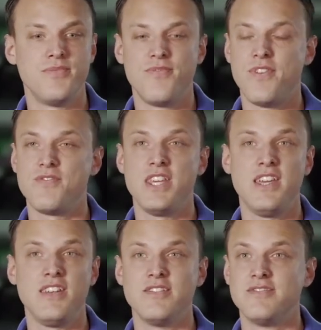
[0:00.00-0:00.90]

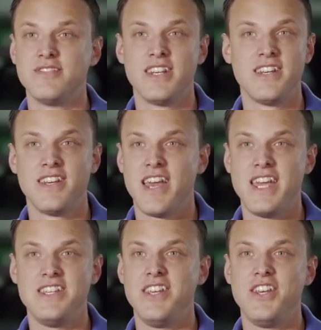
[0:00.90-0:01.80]
15,
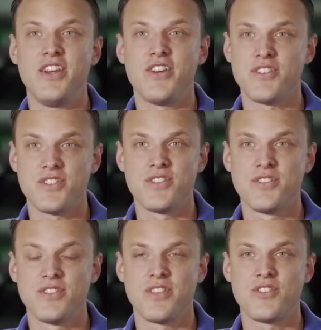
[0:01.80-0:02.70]
18 years.
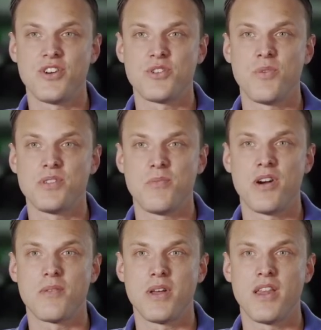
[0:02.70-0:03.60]
The church wasn't
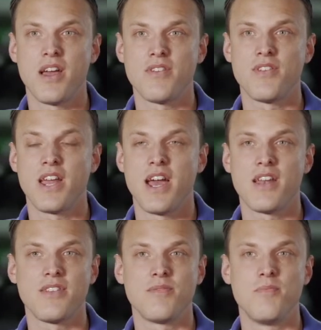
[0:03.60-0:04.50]
part of my life, and I
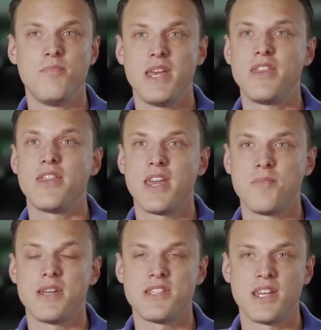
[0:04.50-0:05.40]
had a big
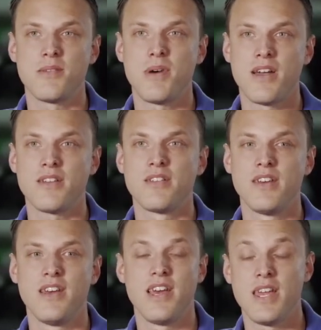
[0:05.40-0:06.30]
thing missing
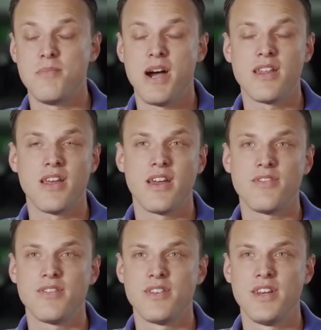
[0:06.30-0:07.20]
in my
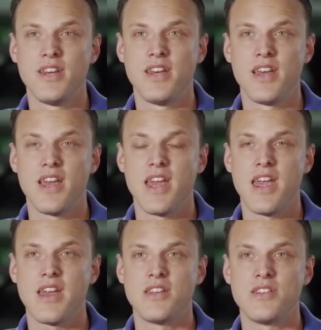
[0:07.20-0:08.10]
life.
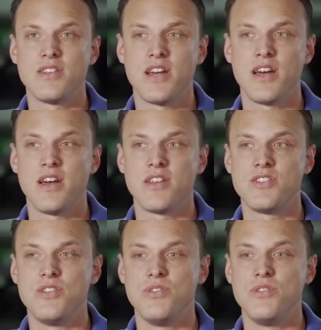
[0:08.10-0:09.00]
And
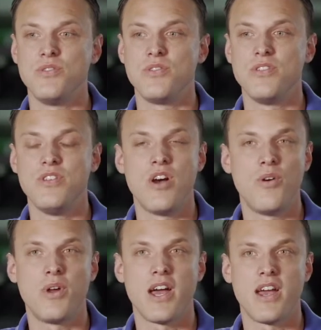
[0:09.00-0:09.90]
to
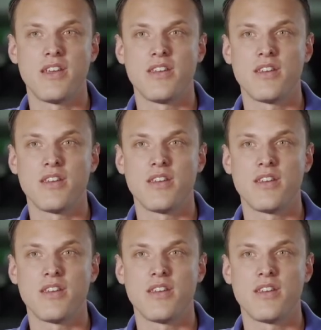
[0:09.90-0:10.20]
know when I